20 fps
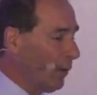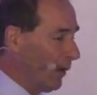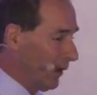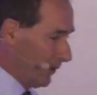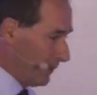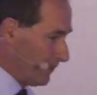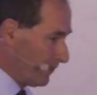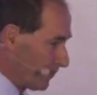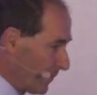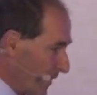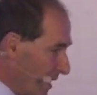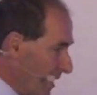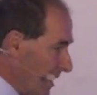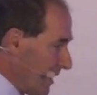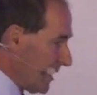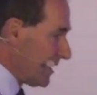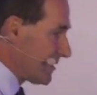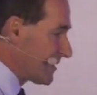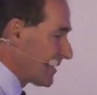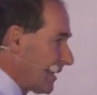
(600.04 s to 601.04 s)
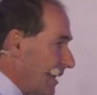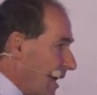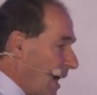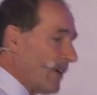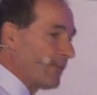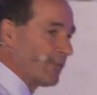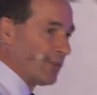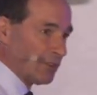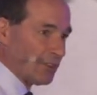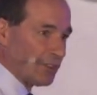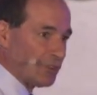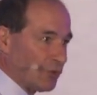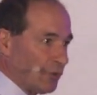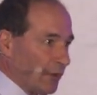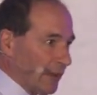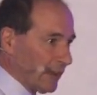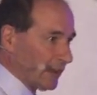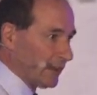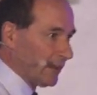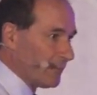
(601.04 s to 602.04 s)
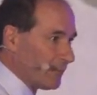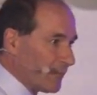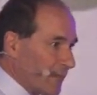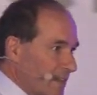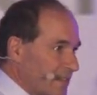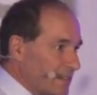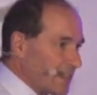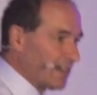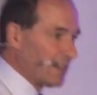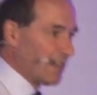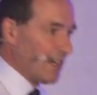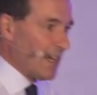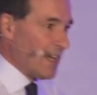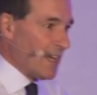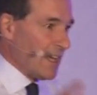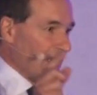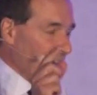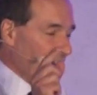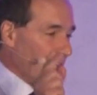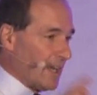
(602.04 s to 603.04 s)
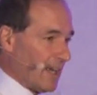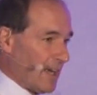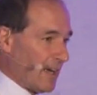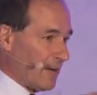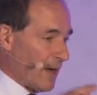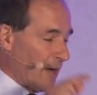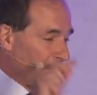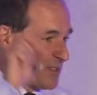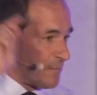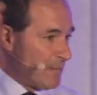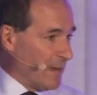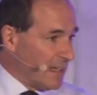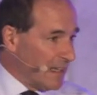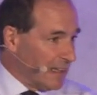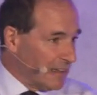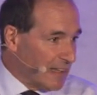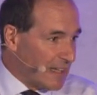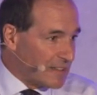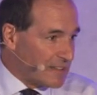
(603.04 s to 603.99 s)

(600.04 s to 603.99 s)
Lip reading: what? He said, I've got a trick. He said, I was speaking in